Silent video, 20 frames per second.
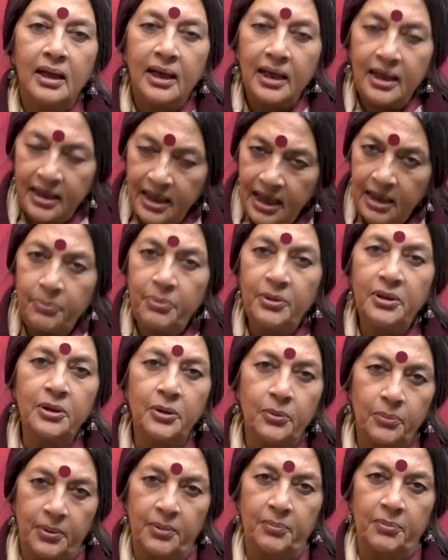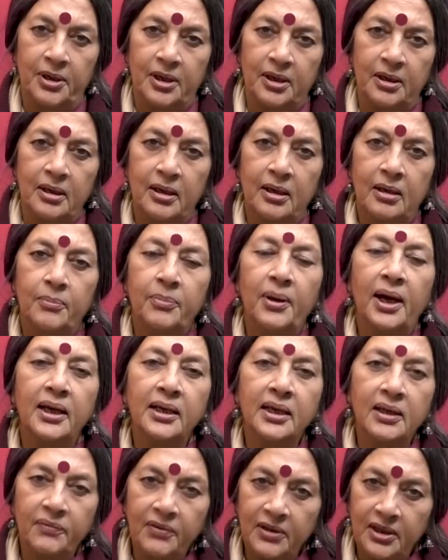enabled the women by
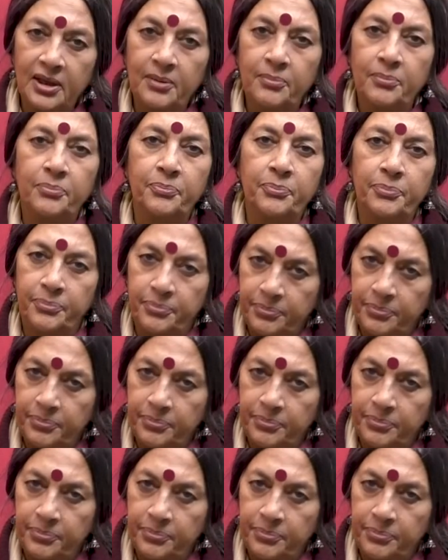giving them